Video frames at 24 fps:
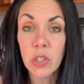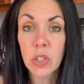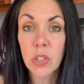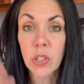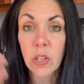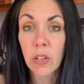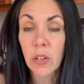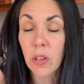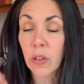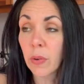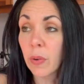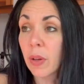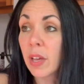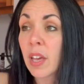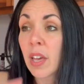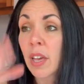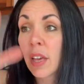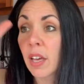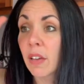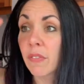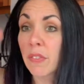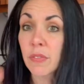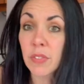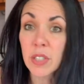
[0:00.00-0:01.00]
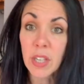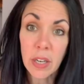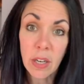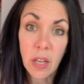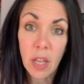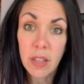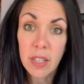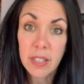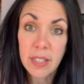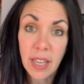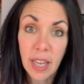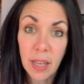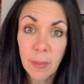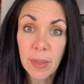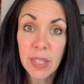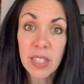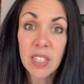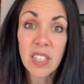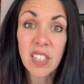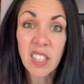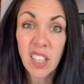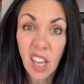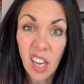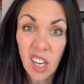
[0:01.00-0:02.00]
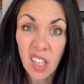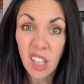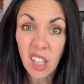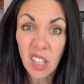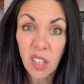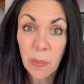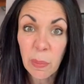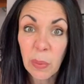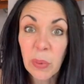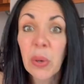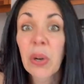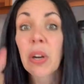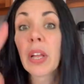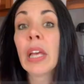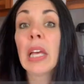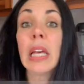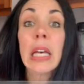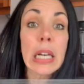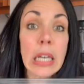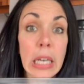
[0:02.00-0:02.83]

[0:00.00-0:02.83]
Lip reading: So if you've done all the segments and you're getting a little bored,